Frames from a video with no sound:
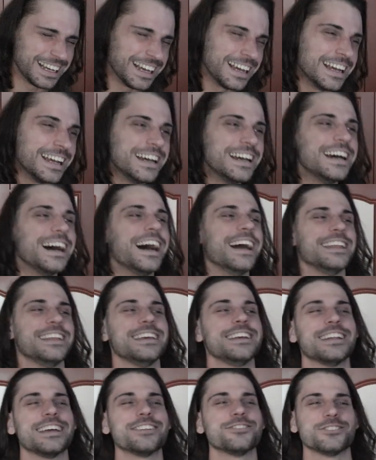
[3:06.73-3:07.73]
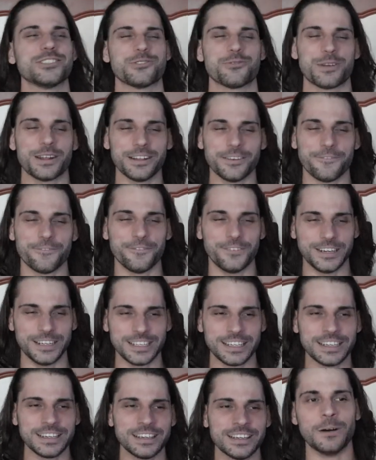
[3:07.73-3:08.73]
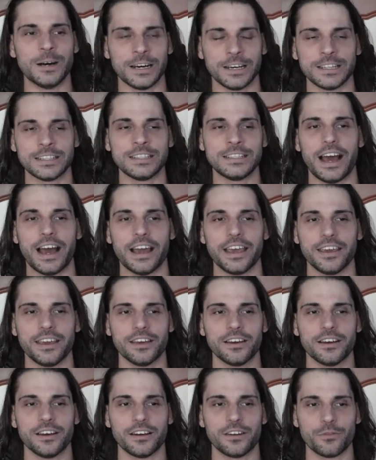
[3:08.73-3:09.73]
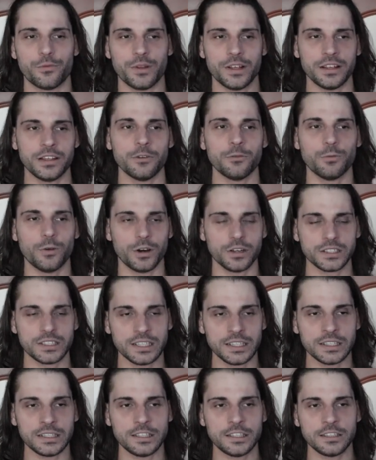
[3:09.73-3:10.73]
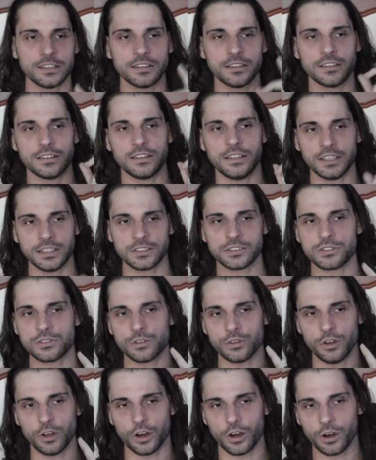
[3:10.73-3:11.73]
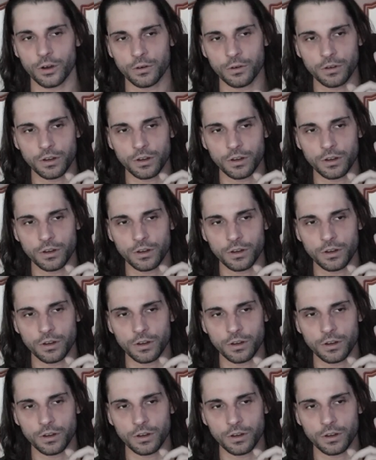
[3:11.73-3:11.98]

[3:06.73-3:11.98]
I think that was really funny, but I really wanted things to go